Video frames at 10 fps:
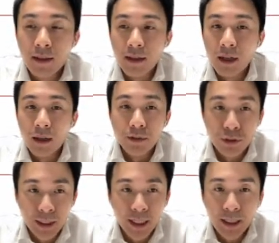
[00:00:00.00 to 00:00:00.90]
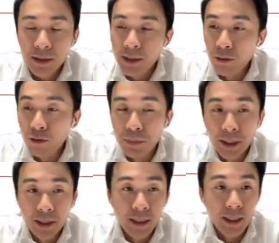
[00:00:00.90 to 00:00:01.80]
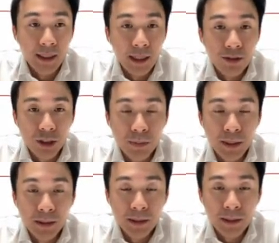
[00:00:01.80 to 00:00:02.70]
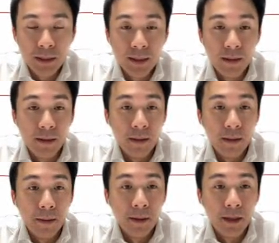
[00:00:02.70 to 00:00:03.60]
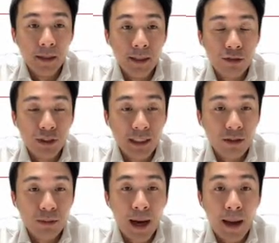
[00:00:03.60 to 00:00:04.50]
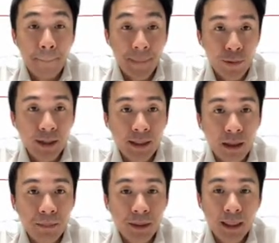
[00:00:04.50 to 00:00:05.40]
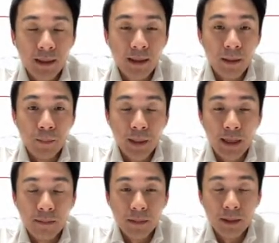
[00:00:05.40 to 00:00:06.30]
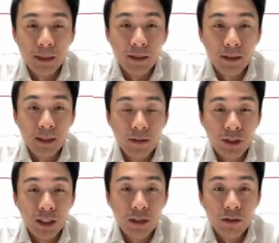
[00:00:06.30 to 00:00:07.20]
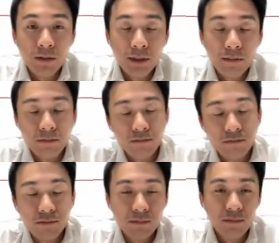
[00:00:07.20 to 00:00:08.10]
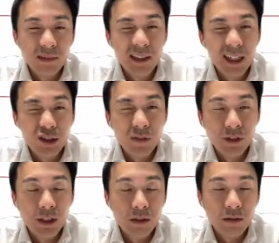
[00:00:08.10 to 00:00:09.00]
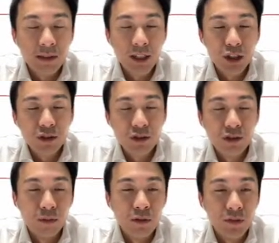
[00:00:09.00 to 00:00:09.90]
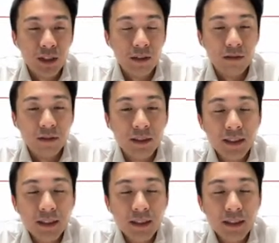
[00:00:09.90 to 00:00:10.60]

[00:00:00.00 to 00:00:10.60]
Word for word: Um, today, there will be the announcement uh, earnings results by BYD company um, that uh, the vehicle, electric vehicle slash normal vehicle,